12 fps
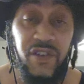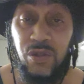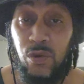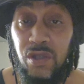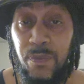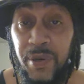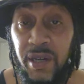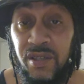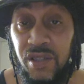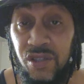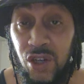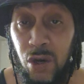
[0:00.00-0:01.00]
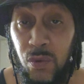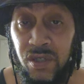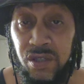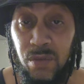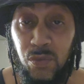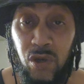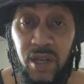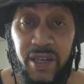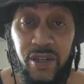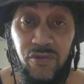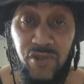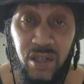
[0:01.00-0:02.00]
physical depictions always look more
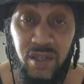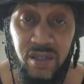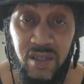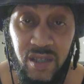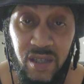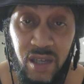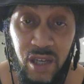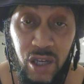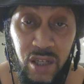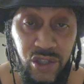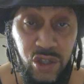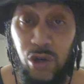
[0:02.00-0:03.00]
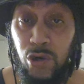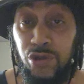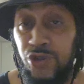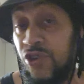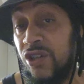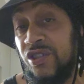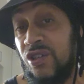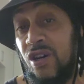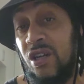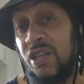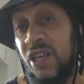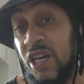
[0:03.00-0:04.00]
like gorillas, skull structure,
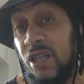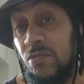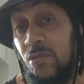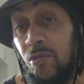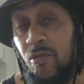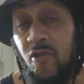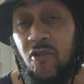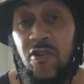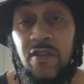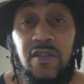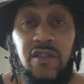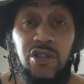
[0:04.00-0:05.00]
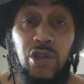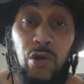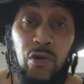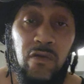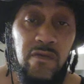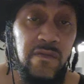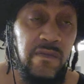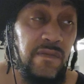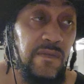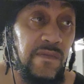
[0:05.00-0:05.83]
all of that. So